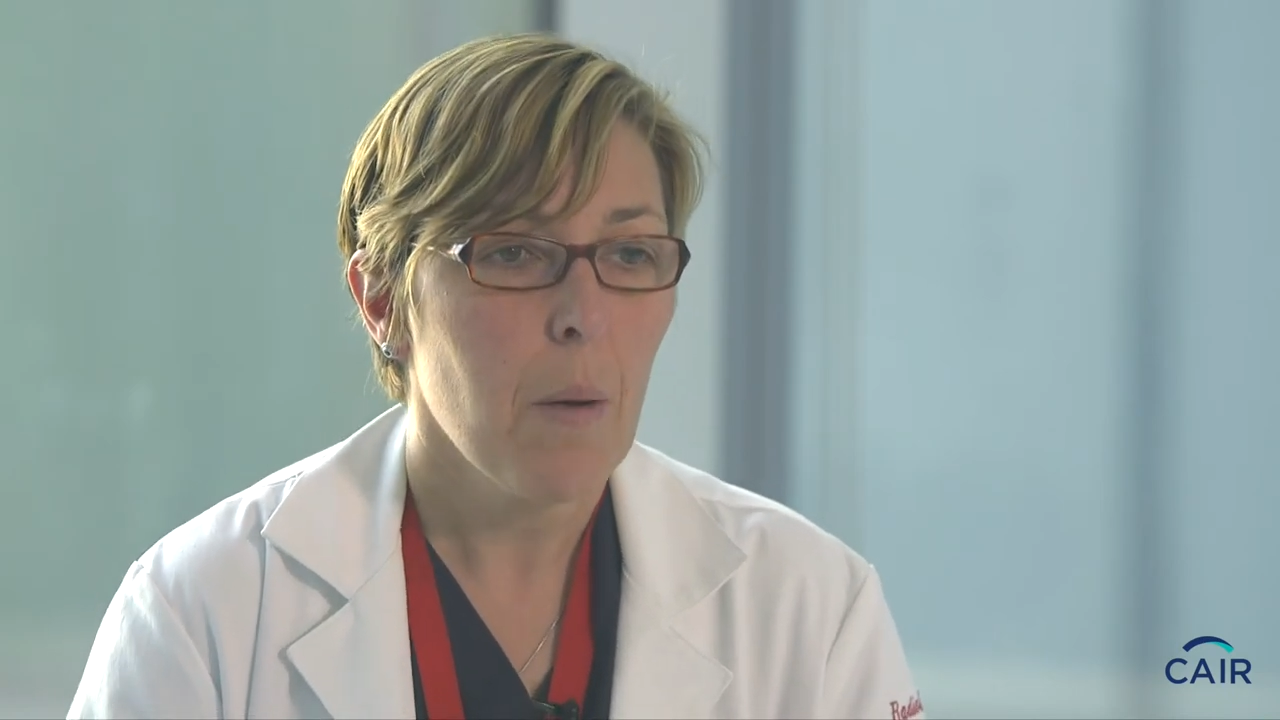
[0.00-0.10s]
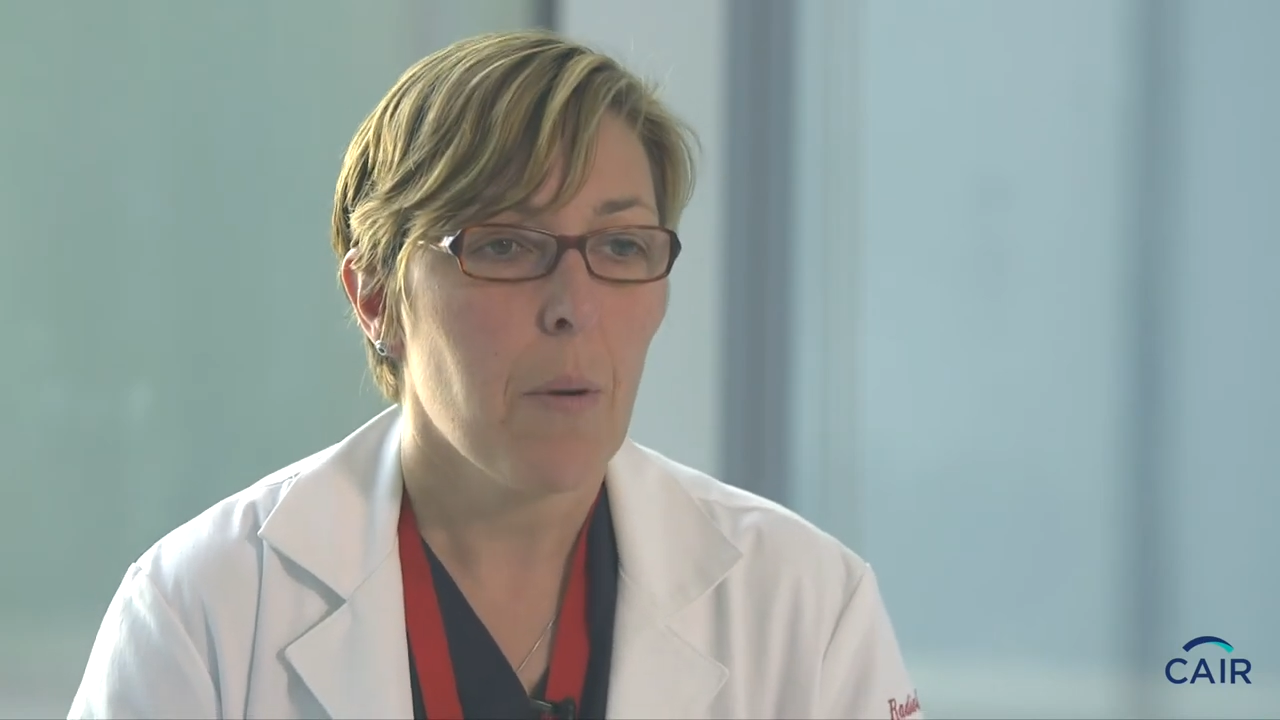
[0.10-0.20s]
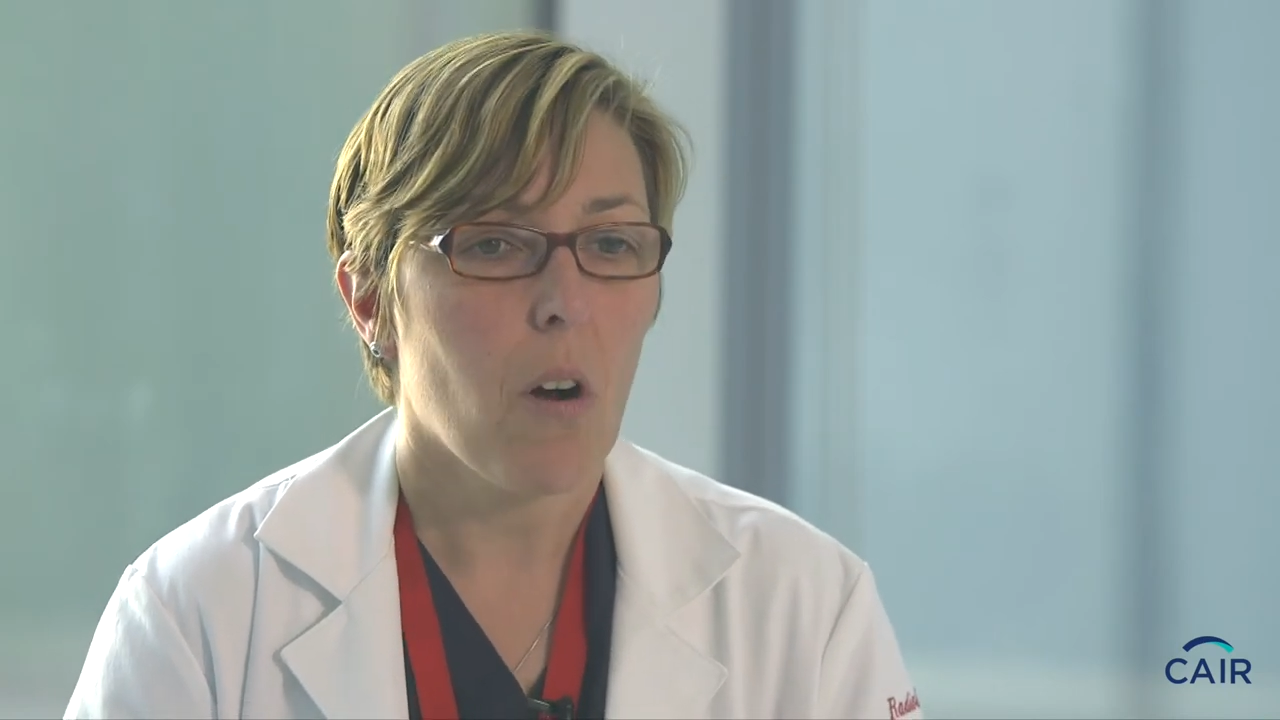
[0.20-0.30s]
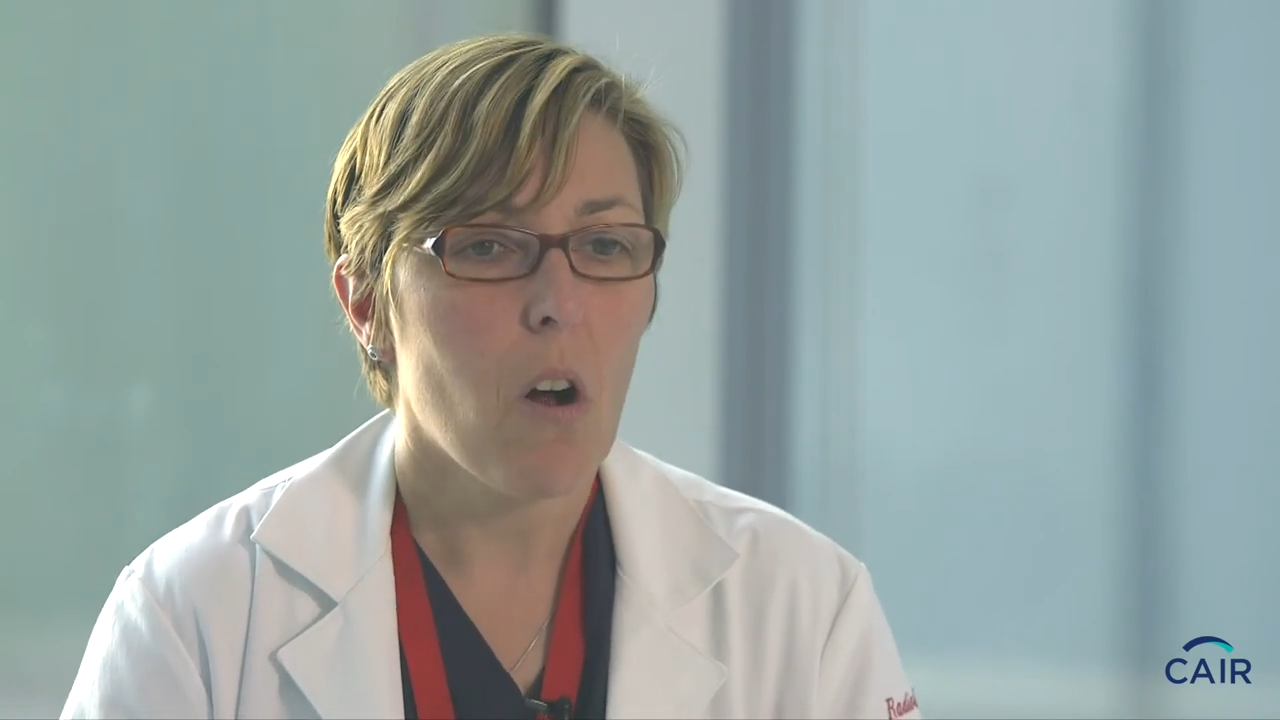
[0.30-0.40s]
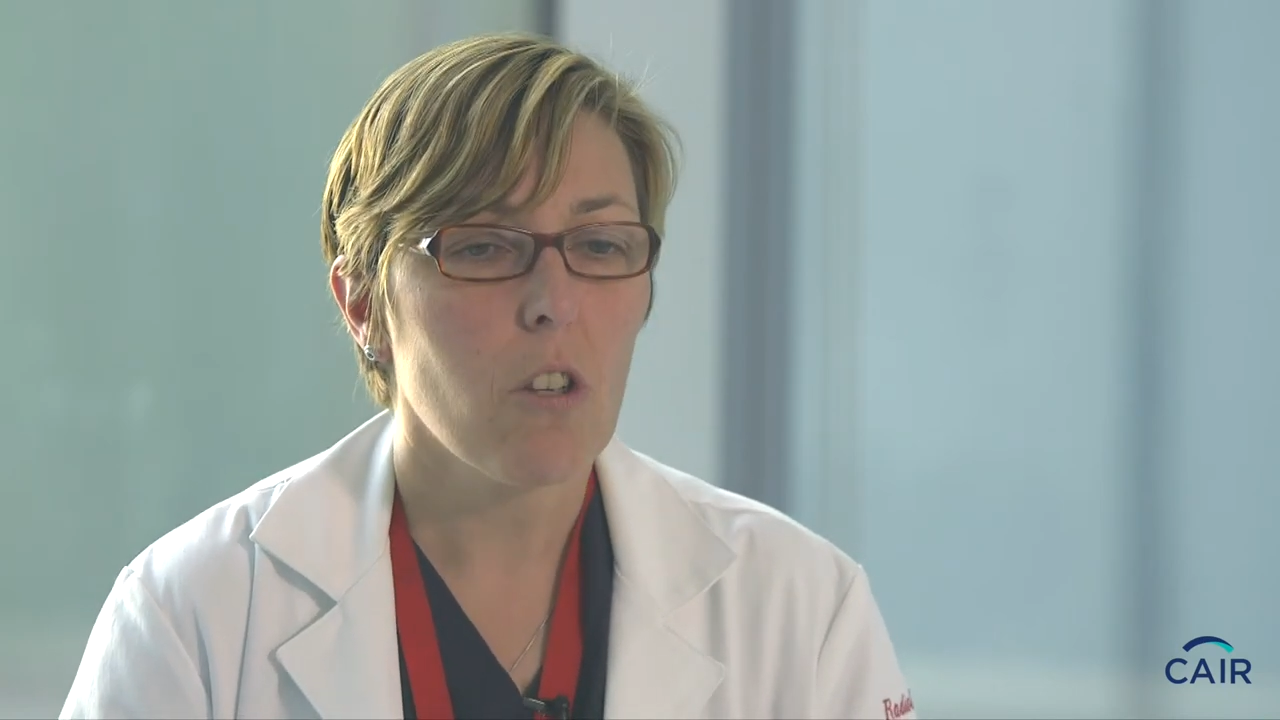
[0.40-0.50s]

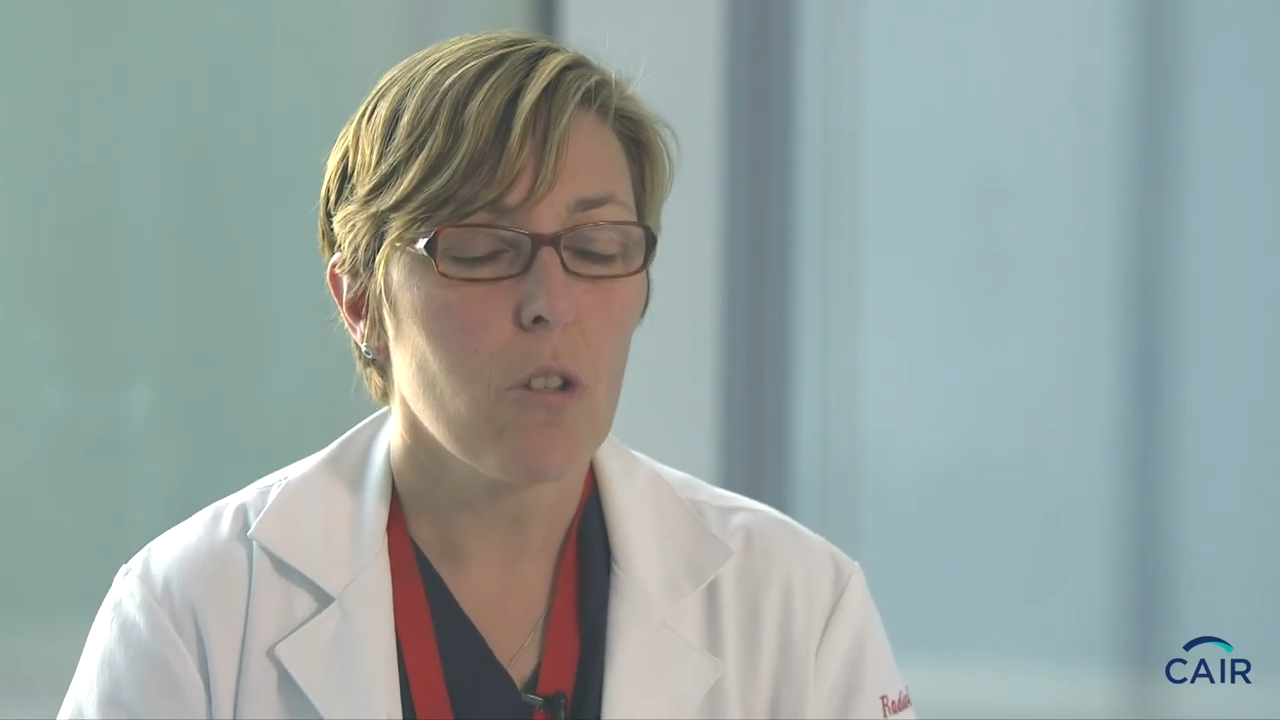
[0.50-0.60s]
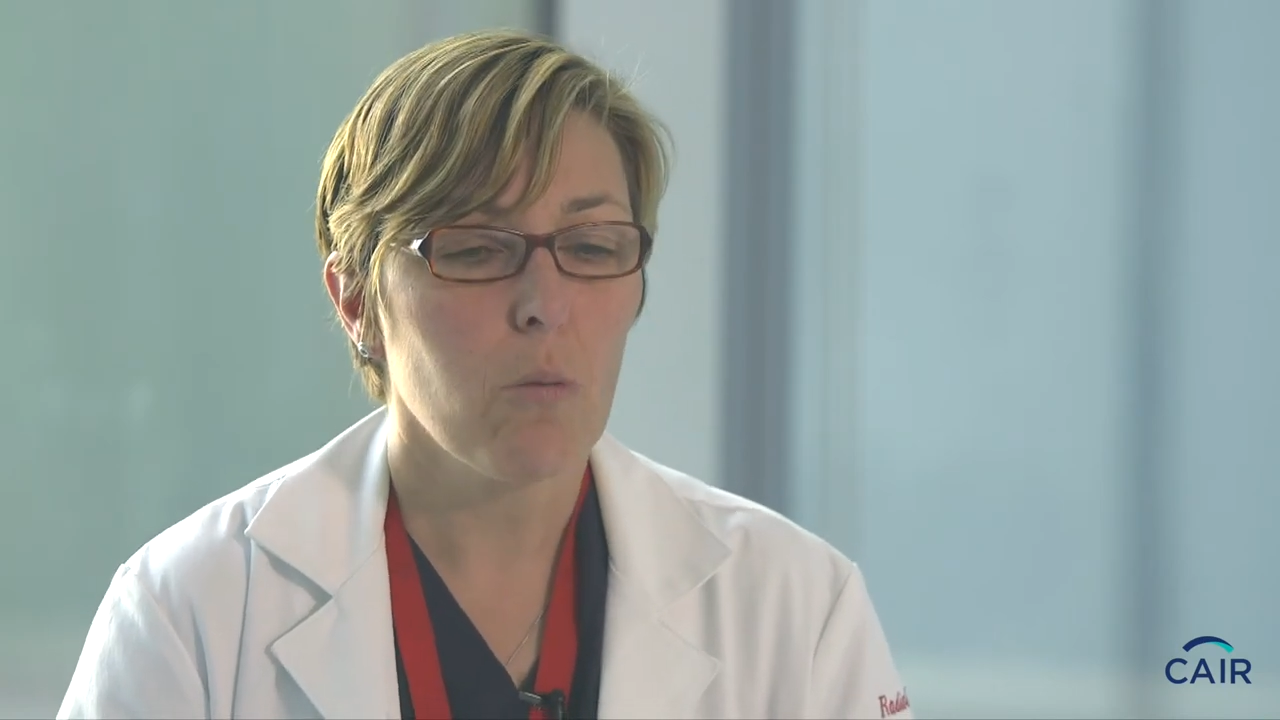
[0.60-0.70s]
but also